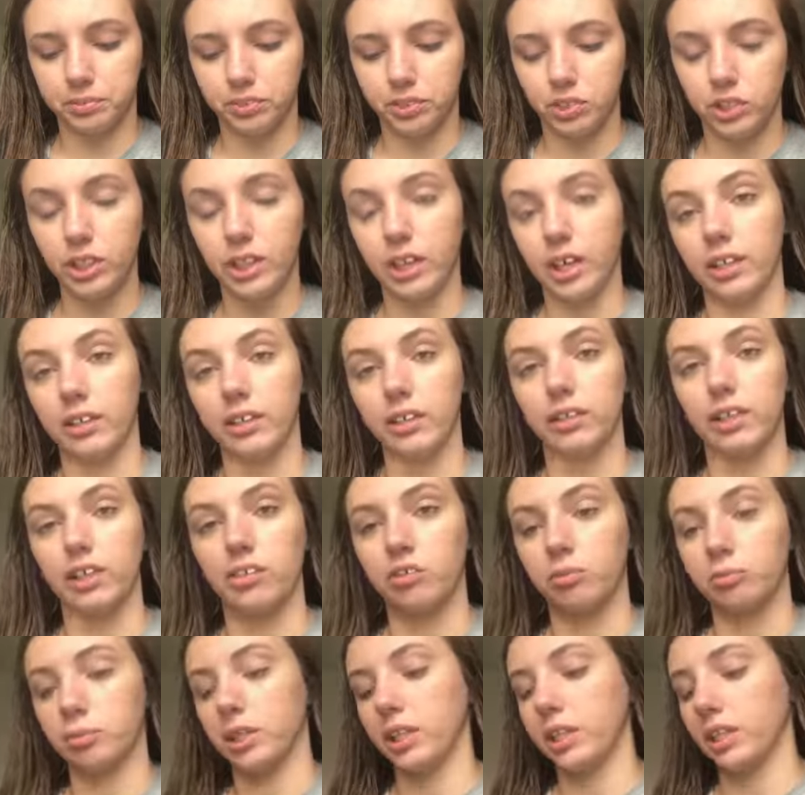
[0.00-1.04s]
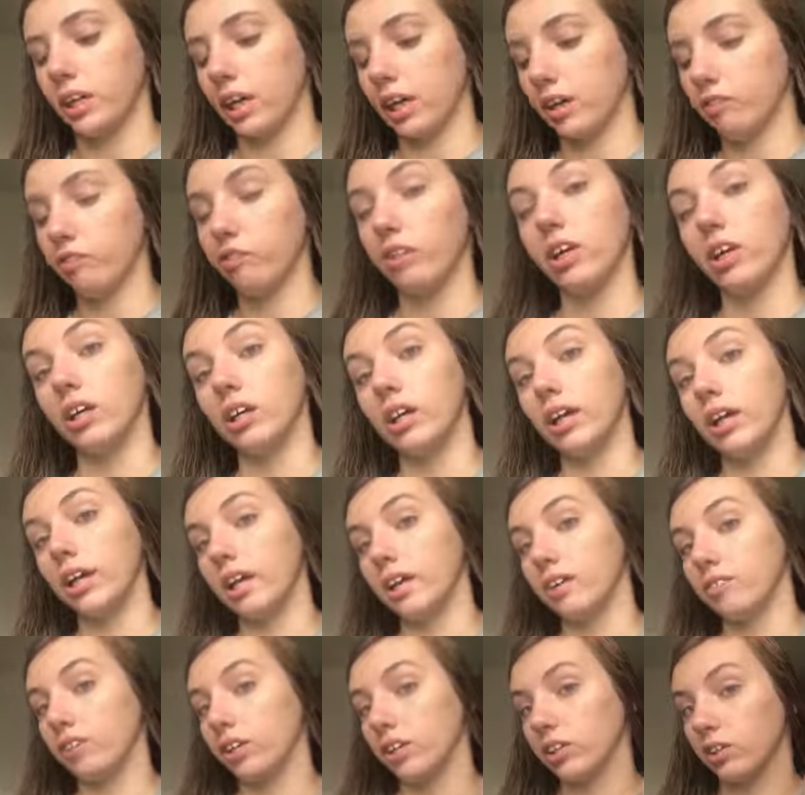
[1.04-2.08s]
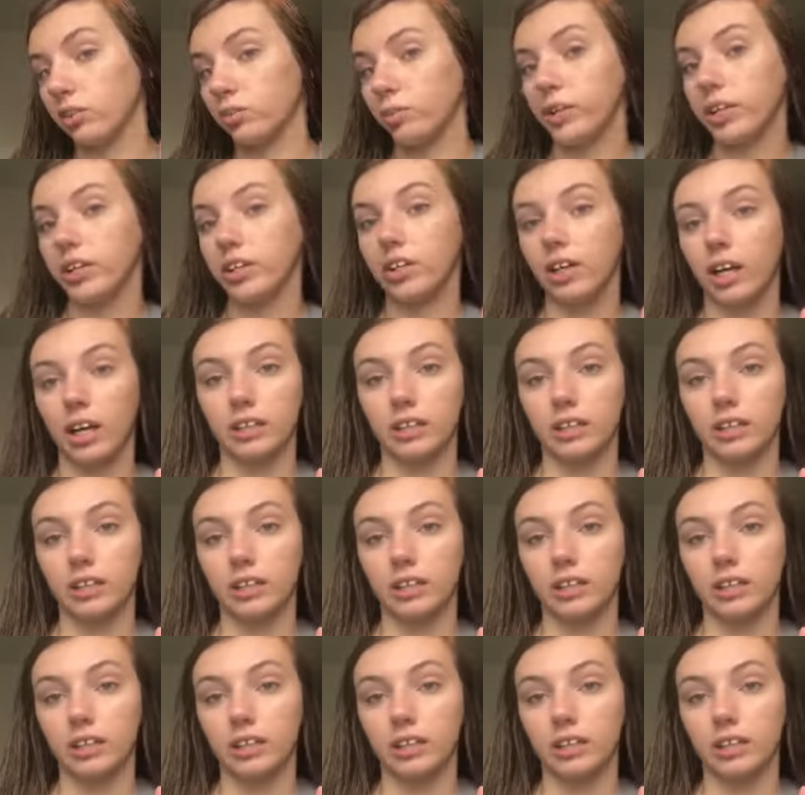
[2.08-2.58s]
So yeah, I thought that would be kind of fun, and if I look weird,